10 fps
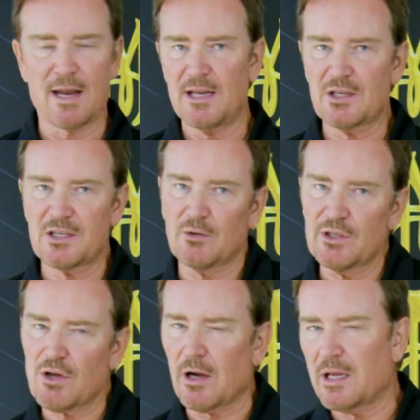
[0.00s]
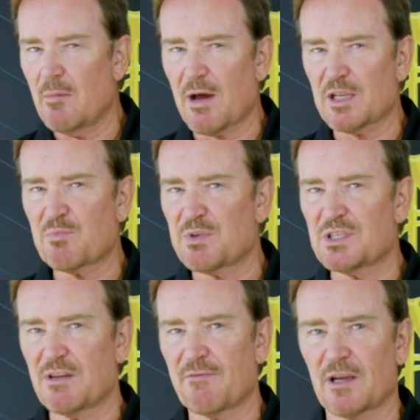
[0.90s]
necessarily talking about a
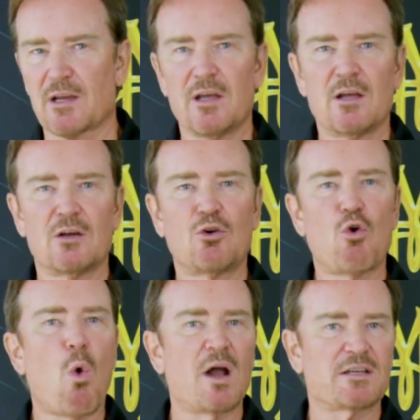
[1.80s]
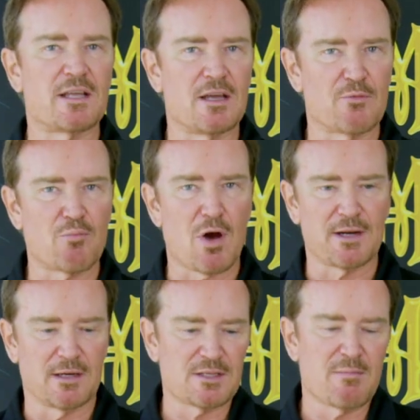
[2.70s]
specific quantity of
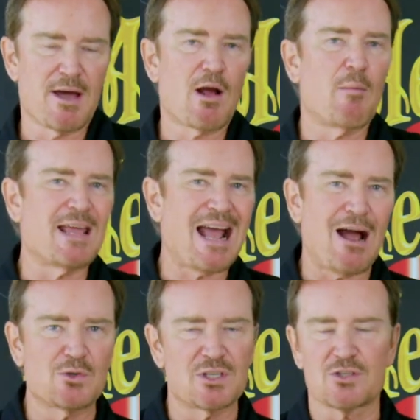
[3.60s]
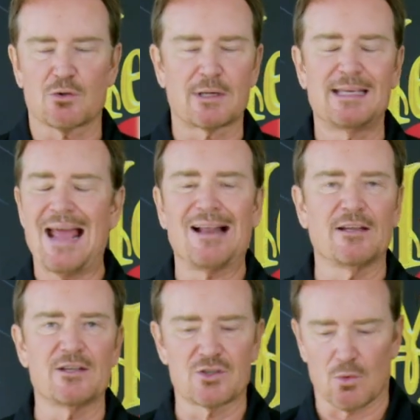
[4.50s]
product. It doesn't matter how many ounces or
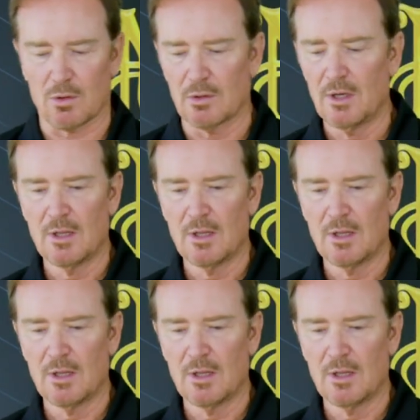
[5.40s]
gallons or